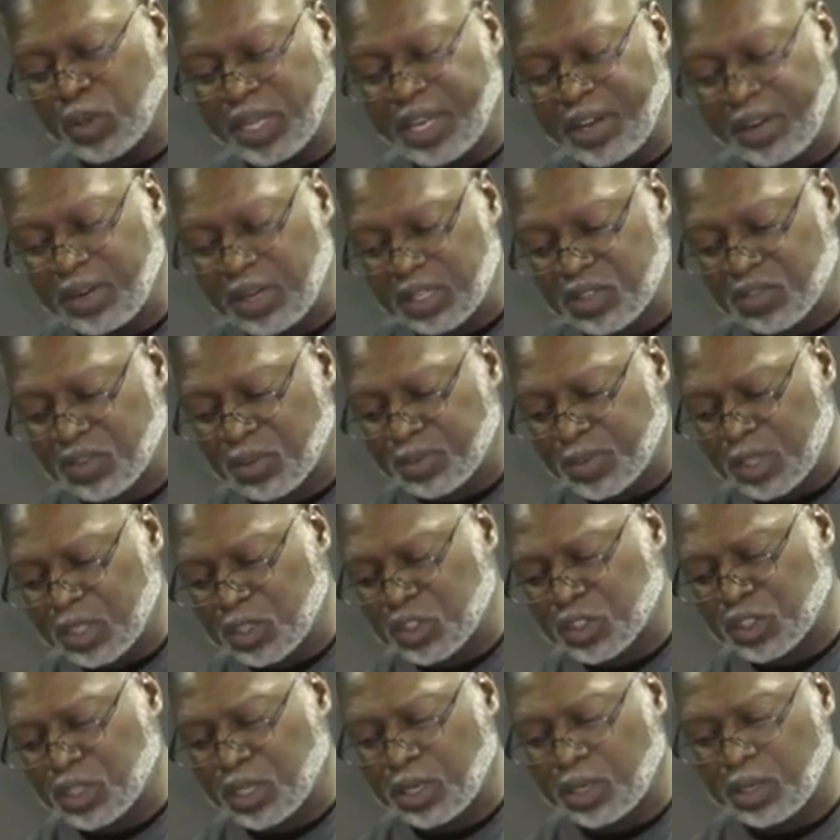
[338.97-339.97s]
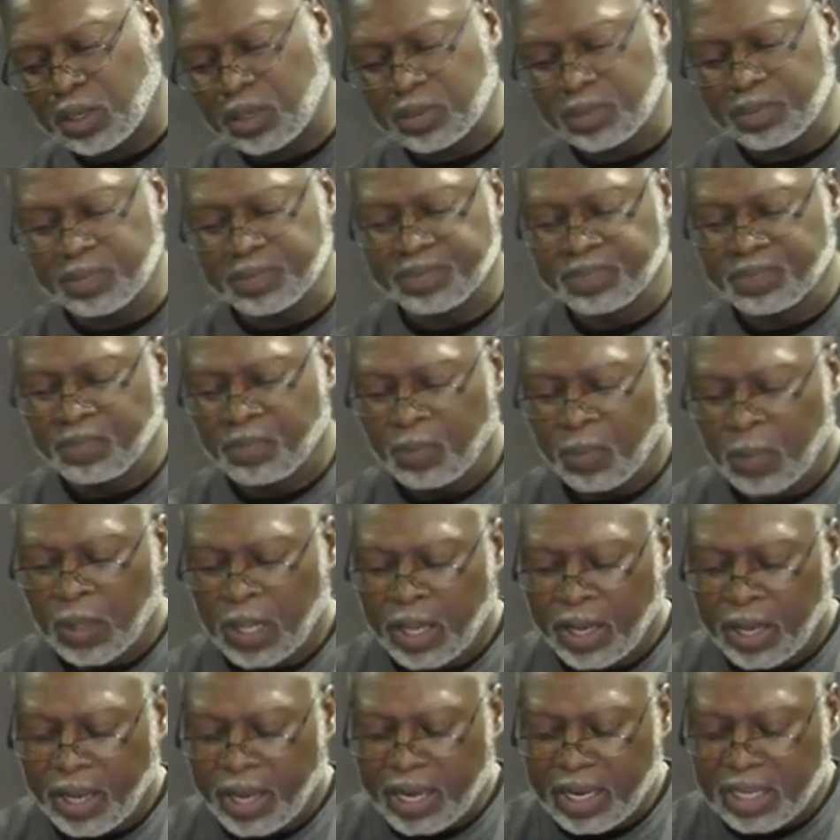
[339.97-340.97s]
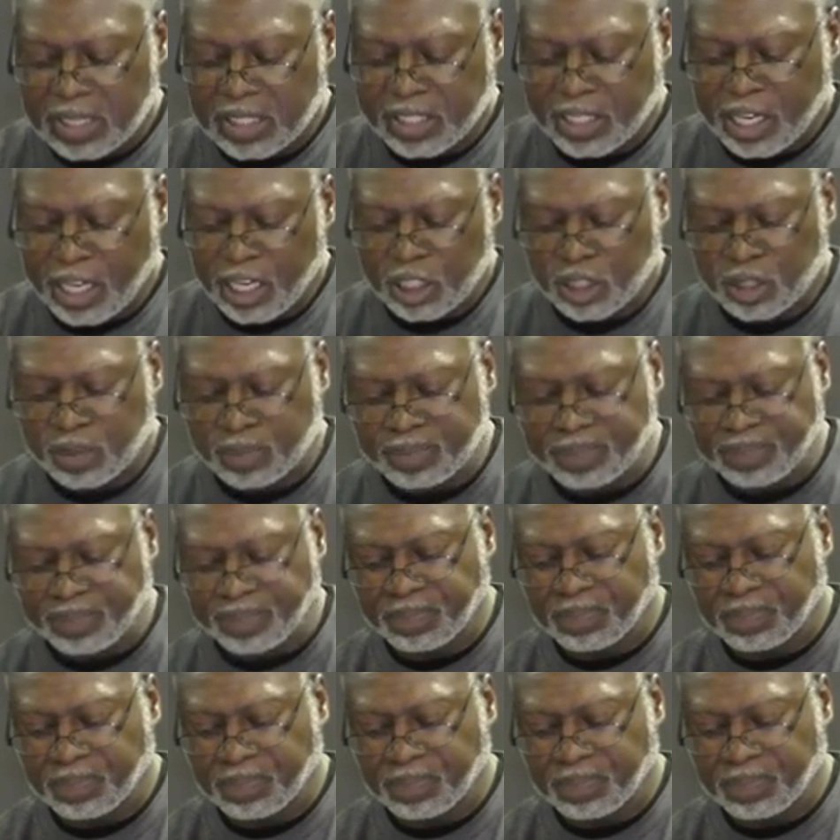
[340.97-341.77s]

lyrics from this song. And it says,